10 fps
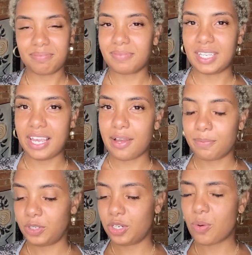yeah,
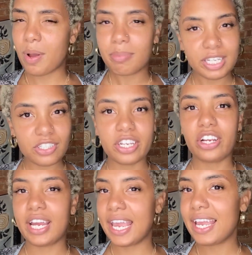you don't want bleach on your
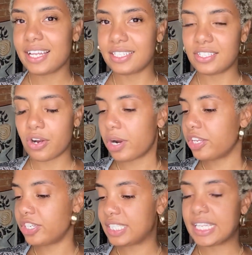hands or on
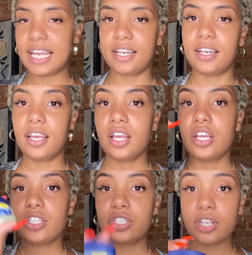your skin.
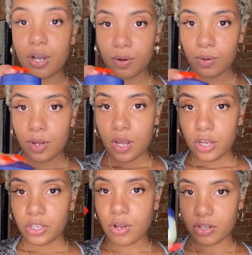So
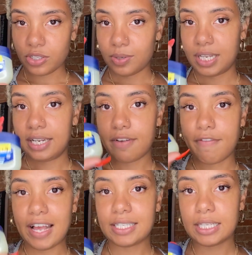you also need
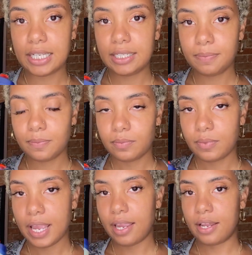Vaseline,
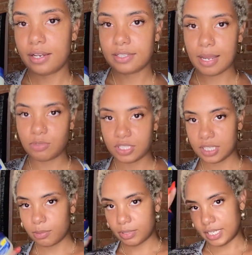and I'm just
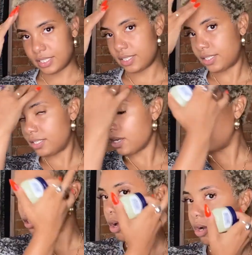going to place this
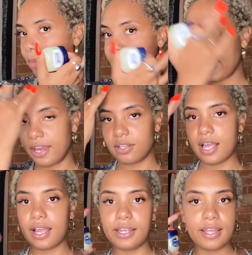along my
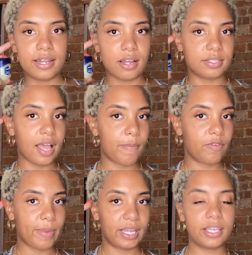hairline and on top of
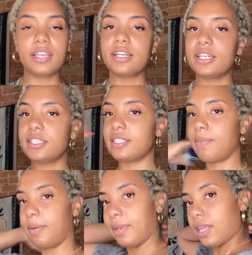my ears and
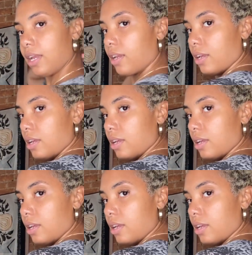maybe like